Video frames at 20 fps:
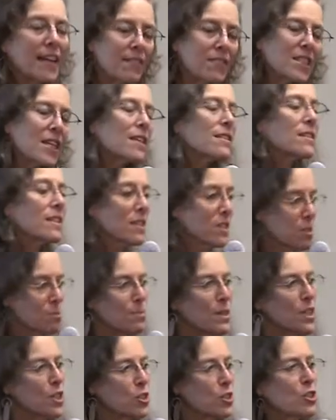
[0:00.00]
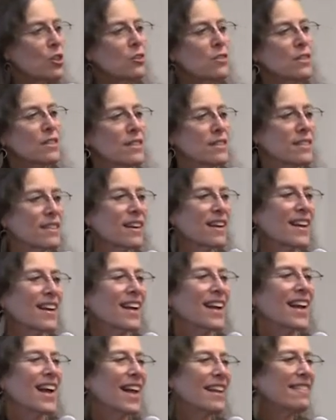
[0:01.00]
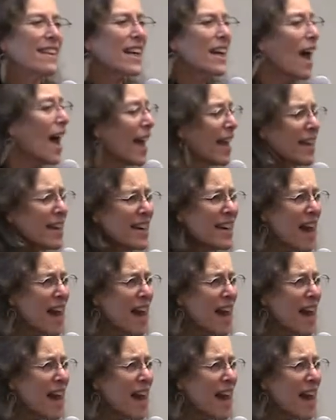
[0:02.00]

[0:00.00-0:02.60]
David says, These are my students. And the guy,